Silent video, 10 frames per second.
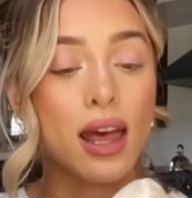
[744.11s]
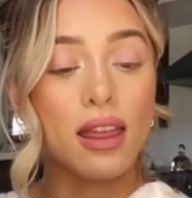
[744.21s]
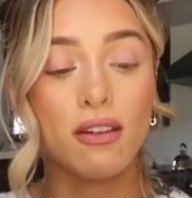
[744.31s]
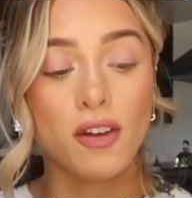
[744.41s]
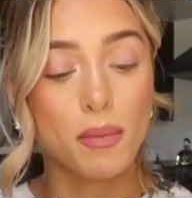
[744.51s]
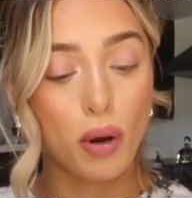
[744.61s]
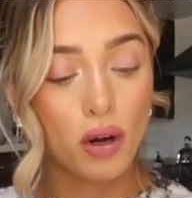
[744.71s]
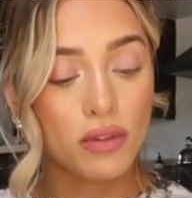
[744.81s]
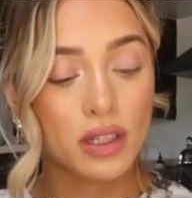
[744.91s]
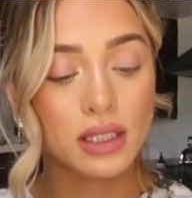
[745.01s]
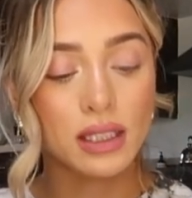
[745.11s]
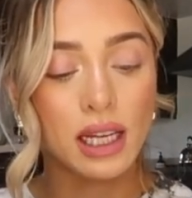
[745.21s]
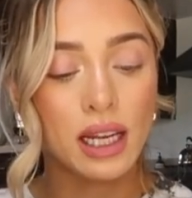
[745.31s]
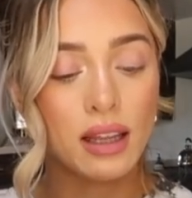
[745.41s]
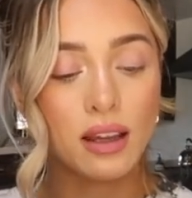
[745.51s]
They fit
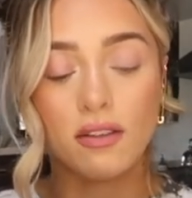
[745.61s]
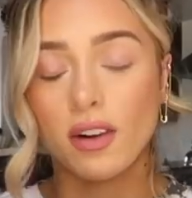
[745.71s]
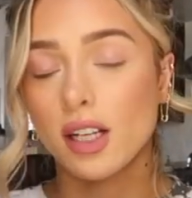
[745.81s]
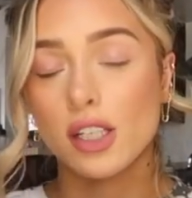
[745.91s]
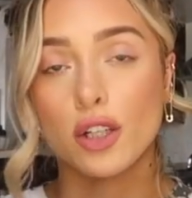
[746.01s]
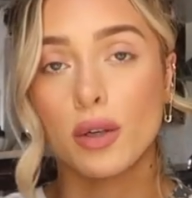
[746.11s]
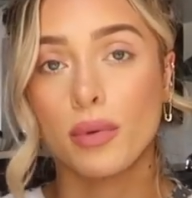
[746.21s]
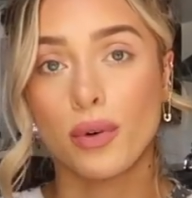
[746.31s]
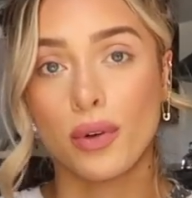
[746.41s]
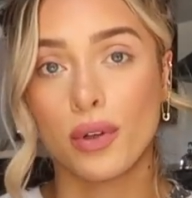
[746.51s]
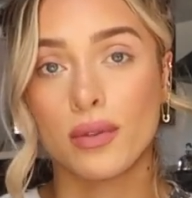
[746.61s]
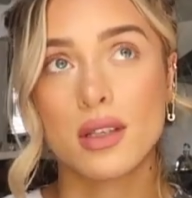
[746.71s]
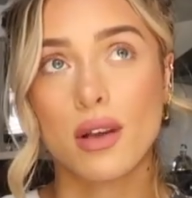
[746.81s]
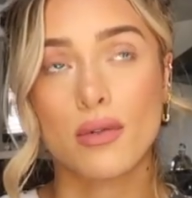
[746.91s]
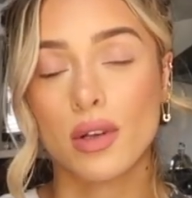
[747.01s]
perfectly, they're very durable,
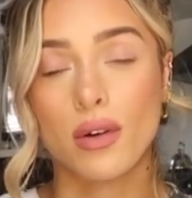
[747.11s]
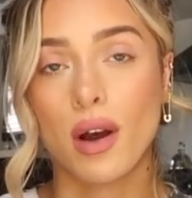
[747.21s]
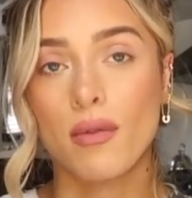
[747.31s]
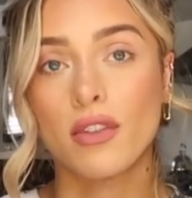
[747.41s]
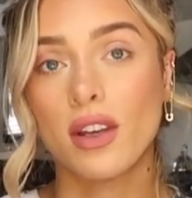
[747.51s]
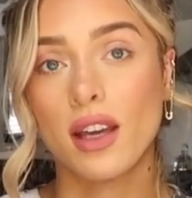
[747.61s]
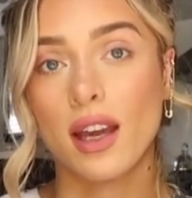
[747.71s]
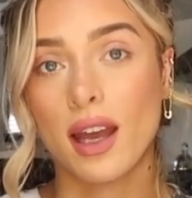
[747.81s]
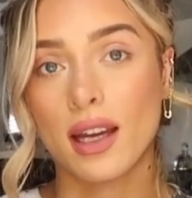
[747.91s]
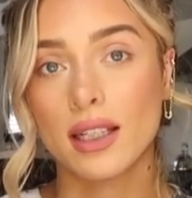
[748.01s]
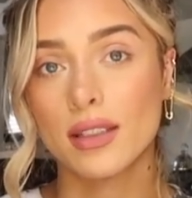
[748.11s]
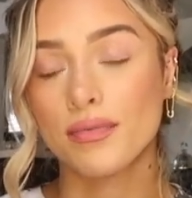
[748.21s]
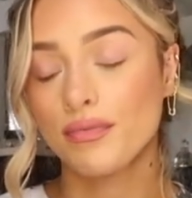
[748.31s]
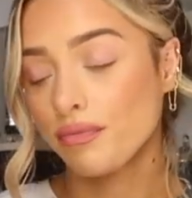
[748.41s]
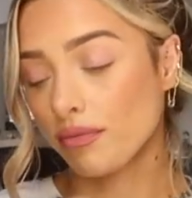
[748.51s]
so so comfy
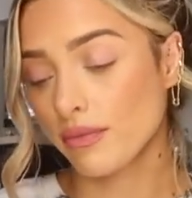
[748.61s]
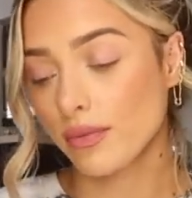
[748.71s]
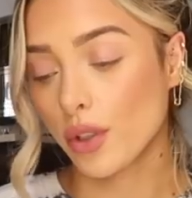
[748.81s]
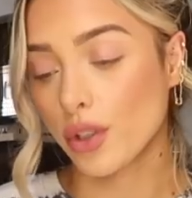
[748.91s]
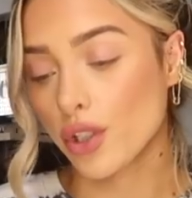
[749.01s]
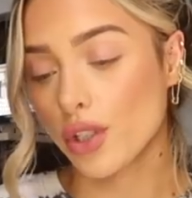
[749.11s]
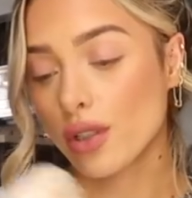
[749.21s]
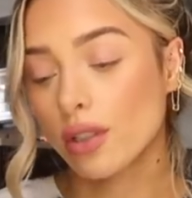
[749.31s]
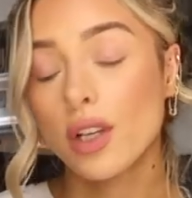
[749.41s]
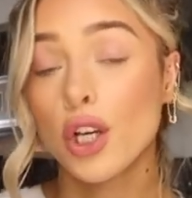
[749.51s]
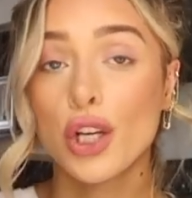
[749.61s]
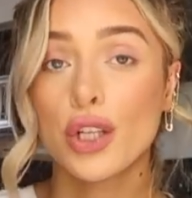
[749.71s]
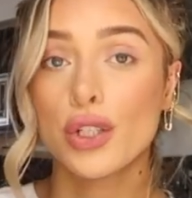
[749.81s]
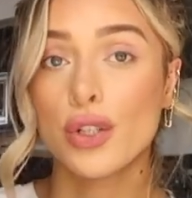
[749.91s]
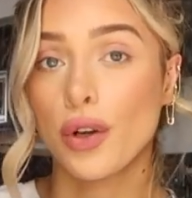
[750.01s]
and you can just
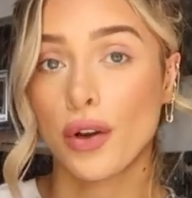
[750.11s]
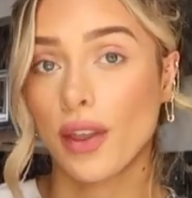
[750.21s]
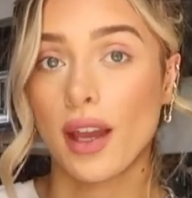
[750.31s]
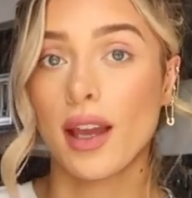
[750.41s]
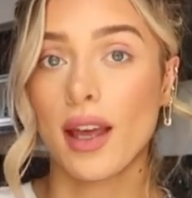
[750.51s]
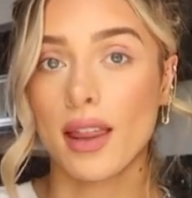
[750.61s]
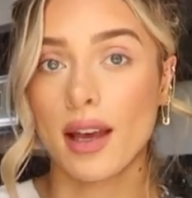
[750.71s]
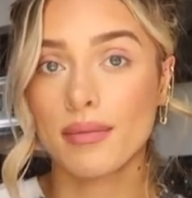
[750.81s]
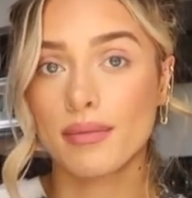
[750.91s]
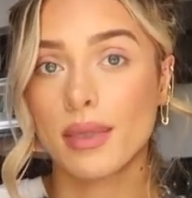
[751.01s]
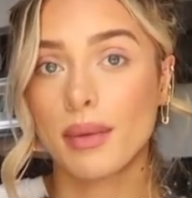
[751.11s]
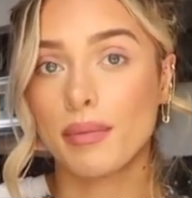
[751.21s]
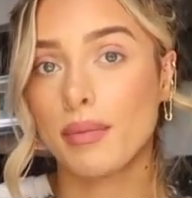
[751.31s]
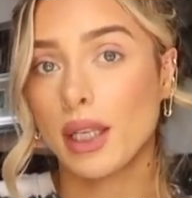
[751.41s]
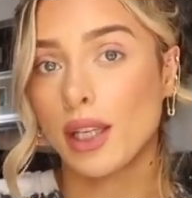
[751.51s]
do your thing in them
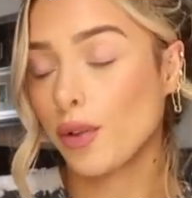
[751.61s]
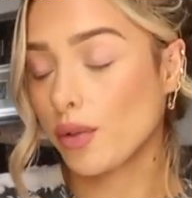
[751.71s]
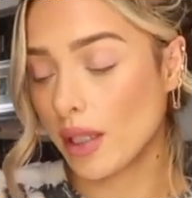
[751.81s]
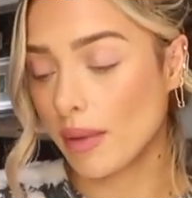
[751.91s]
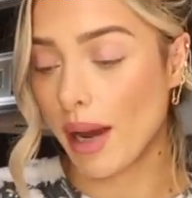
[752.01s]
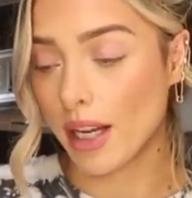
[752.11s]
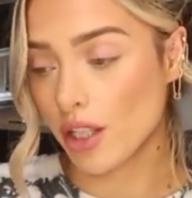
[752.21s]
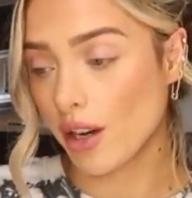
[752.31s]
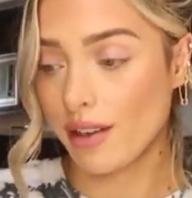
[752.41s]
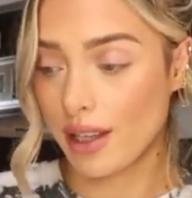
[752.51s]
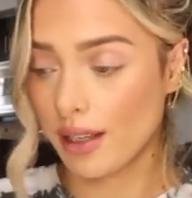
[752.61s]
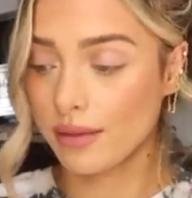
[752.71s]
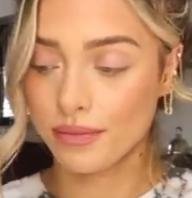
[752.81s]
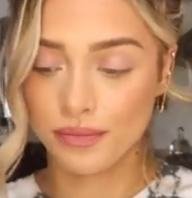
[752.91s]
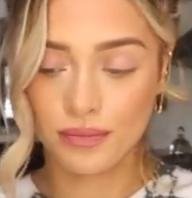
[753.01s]
and be cute and match everything.